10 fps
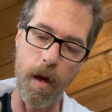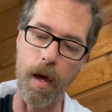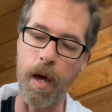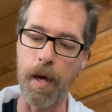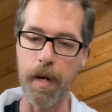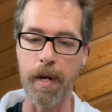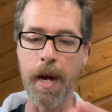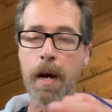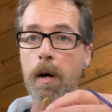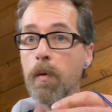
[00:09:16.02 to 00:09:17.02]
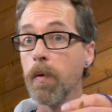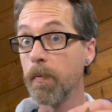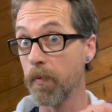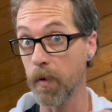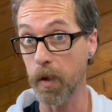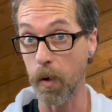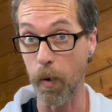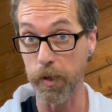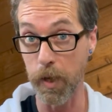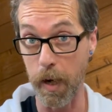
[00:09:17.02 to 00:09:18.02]
And now you are
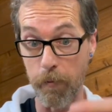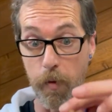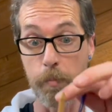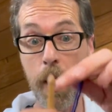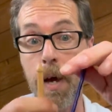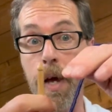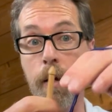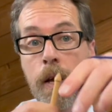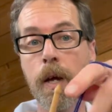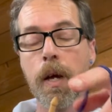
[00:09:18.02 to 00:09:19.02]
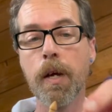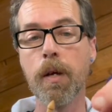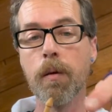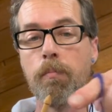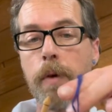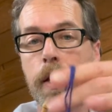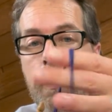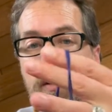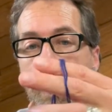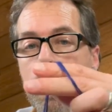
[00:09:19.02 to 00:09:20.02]
set up for plying. Make
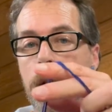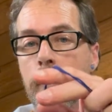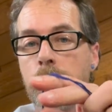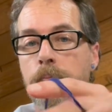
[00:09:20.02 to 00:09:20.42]
your little